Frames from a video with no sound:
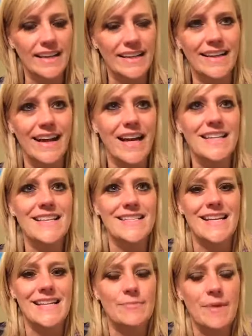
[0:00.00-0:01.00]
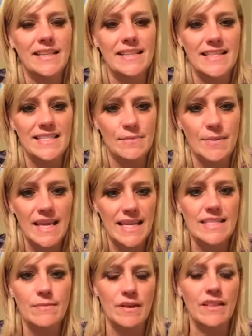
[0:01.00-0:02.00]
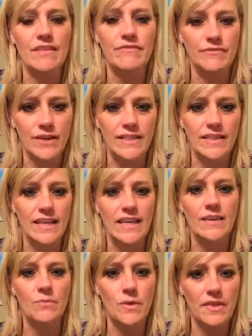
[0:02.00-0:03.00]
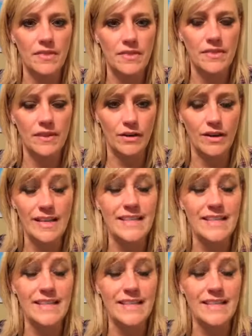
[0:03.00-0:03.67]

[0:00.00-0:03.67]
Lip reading: God doesn't expect us to be intimately friendly with or